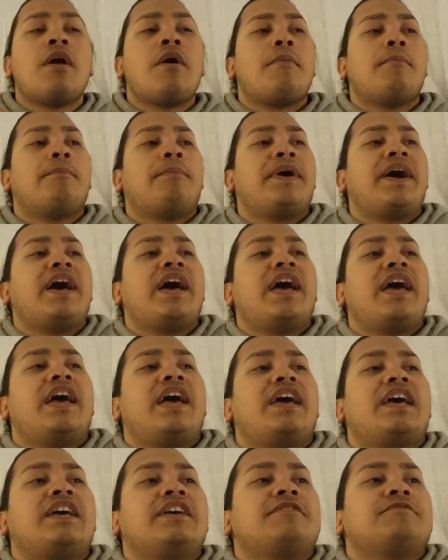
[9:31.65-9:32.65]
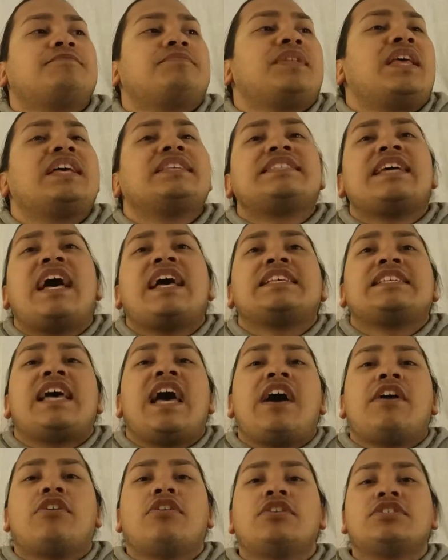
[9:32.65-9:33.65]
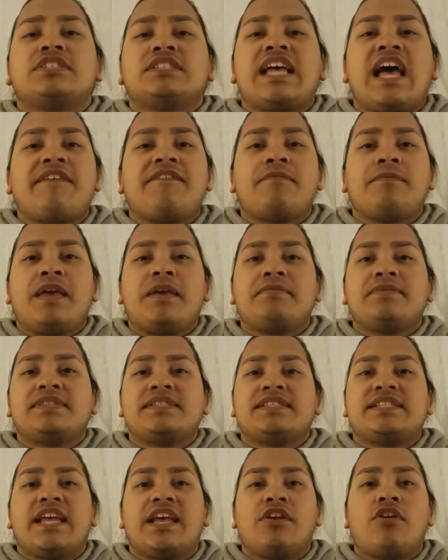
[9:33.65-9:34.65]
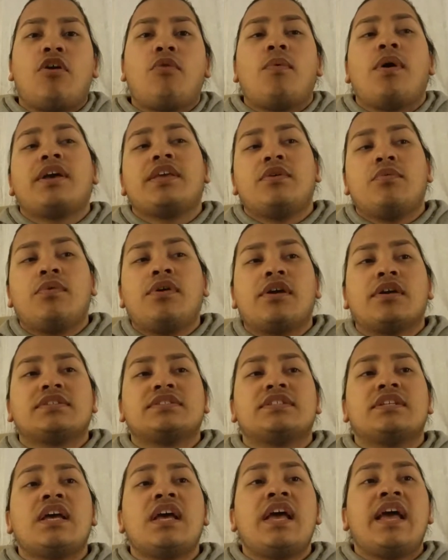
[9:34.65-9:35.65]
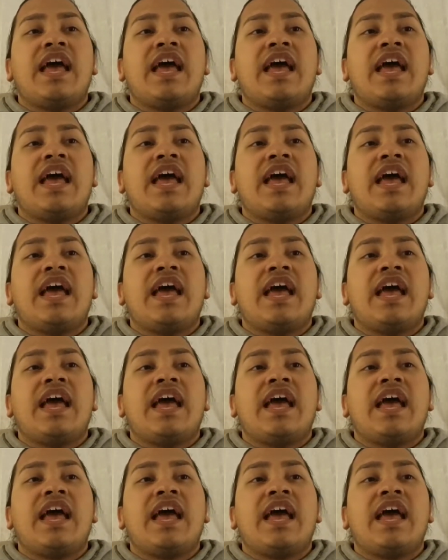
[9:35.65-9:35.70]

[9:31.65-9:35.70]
but his ass had her just having babies and staying home while he worked.